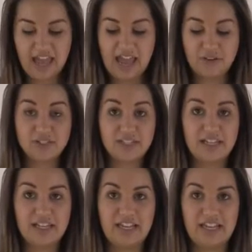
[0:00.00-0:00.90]
house
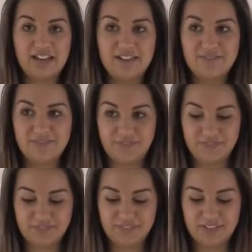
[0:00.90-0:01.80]
thinlet here,
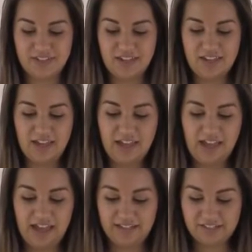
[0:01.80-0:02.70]

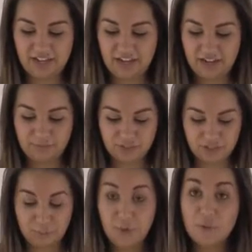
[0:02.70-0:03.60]
and I am
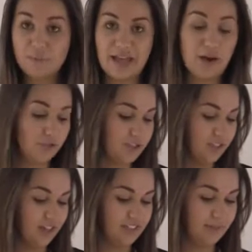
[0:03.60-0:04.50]
just going to pop that onto
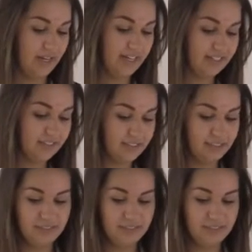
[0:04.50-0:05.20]
the cutting plate.